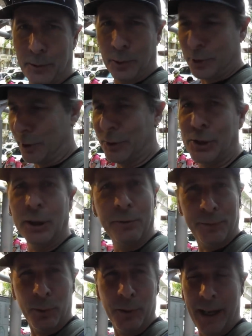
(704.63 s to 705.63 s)
feel sufficiently
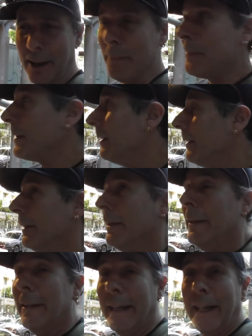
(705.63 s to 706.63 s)
full now.
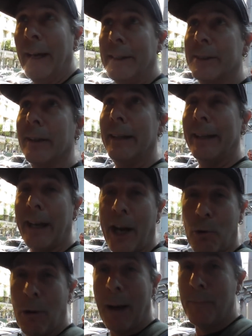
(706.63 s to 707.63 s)
Anyway, so I think I'm
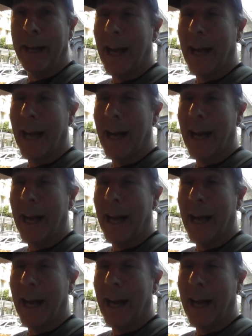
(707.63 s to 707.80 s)
going to wrap that